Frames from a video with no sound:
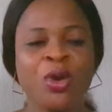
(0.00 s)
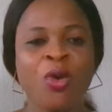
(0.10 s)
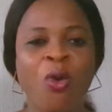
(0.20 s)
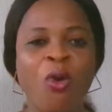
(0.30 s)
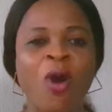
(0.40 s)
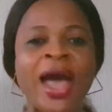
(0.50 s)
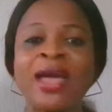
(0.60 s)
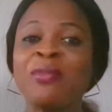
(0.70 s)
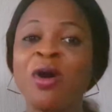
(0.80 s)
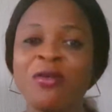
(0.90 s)
or I
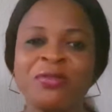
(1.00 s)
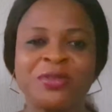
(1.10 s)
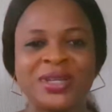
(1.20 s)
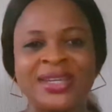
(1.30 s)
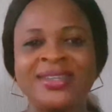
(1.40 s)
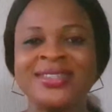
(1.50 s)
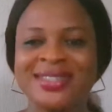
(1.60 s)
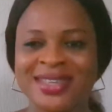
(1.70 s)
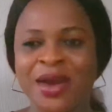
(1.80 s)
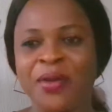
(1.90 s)
am awfully
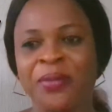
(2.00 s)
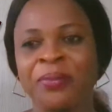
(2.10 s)
sorry.